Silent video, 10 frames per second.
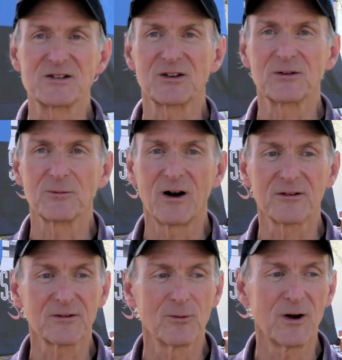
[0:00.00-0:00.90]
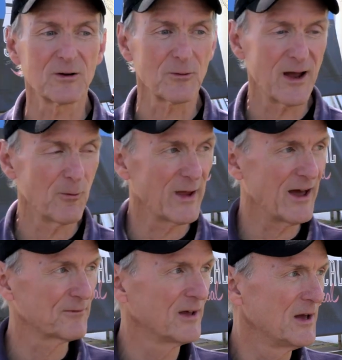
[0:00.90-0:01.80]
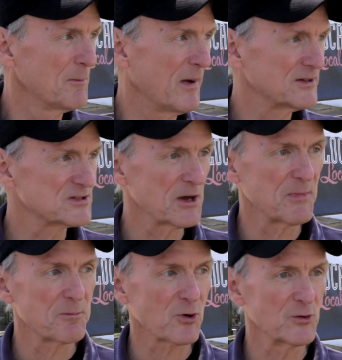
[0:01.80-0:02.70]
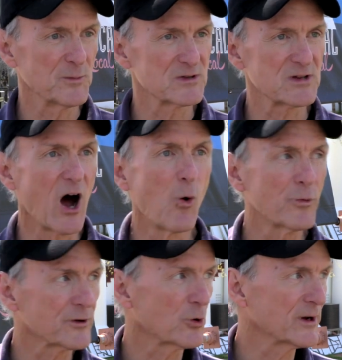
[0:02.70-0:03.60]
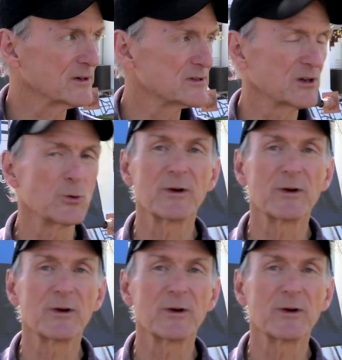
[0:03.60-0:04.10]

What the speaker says: You can walk around. We have made some improvements on the green, too.